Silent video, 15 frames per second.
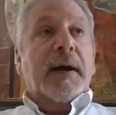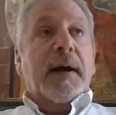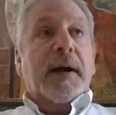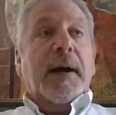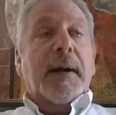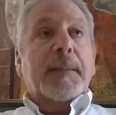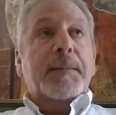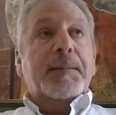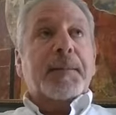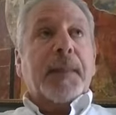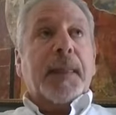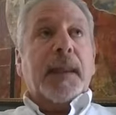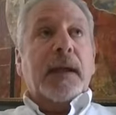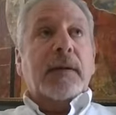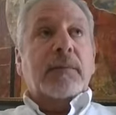um,
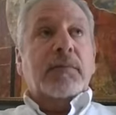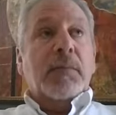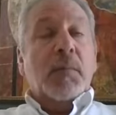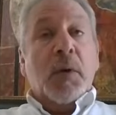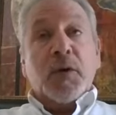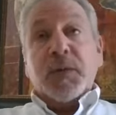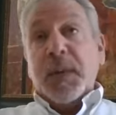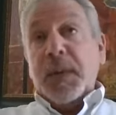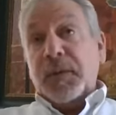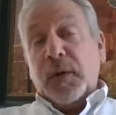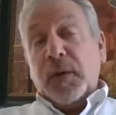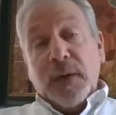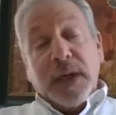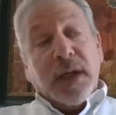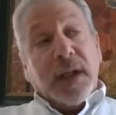most people don't
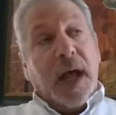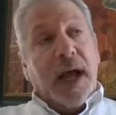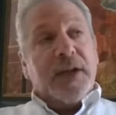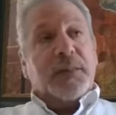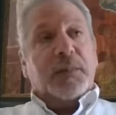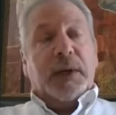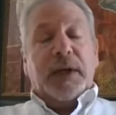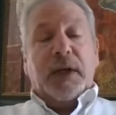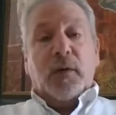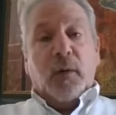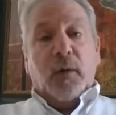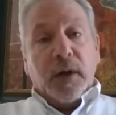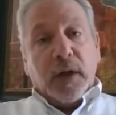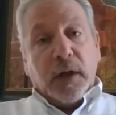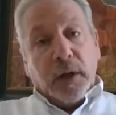realize, but in
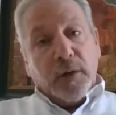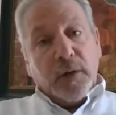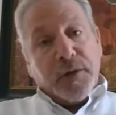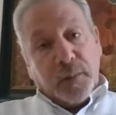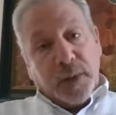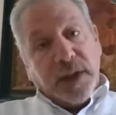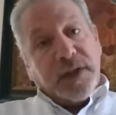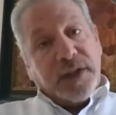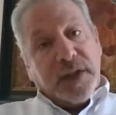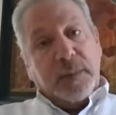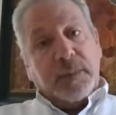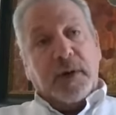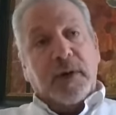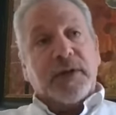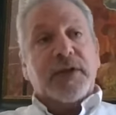order to close a real estate
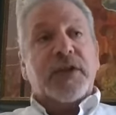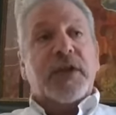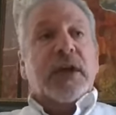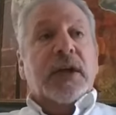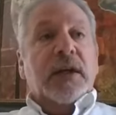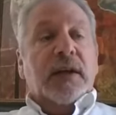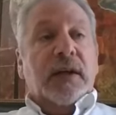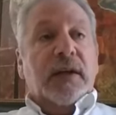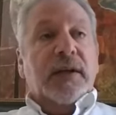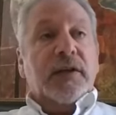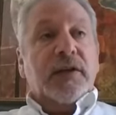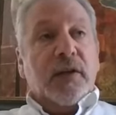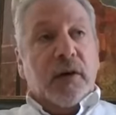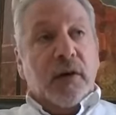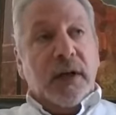purchase, uh, the
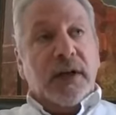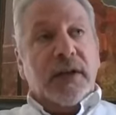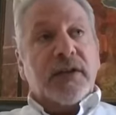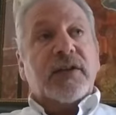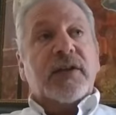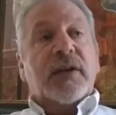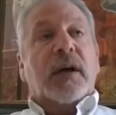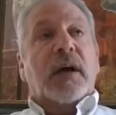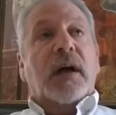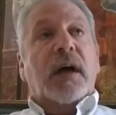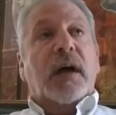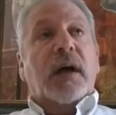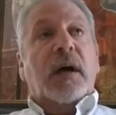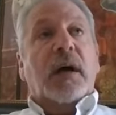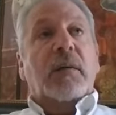attorneys
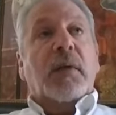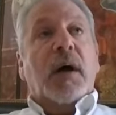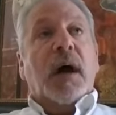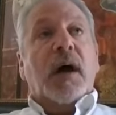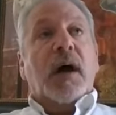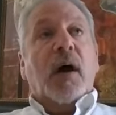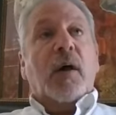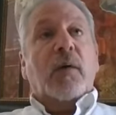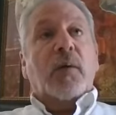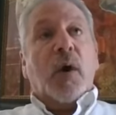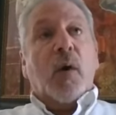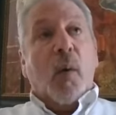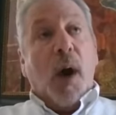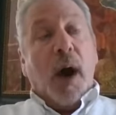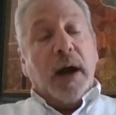um, are
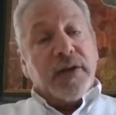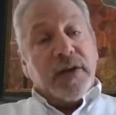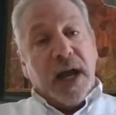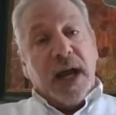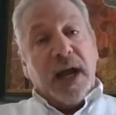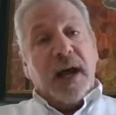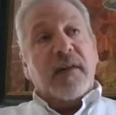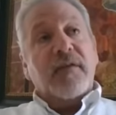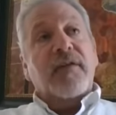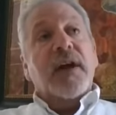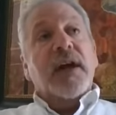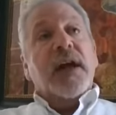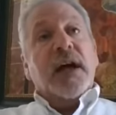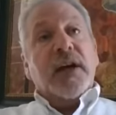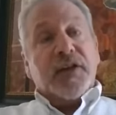required to have
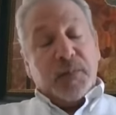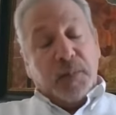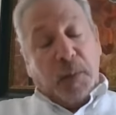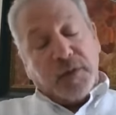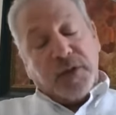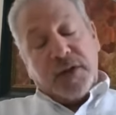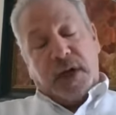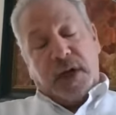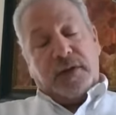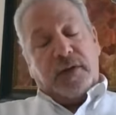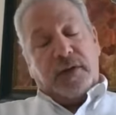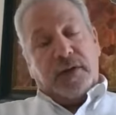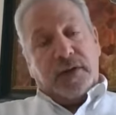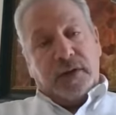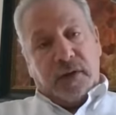a smoke
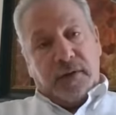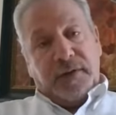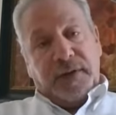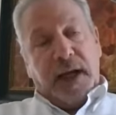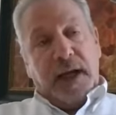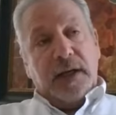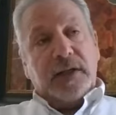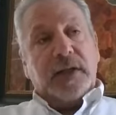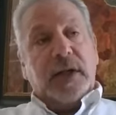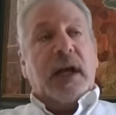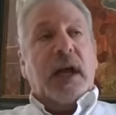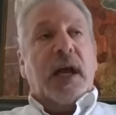detector certification.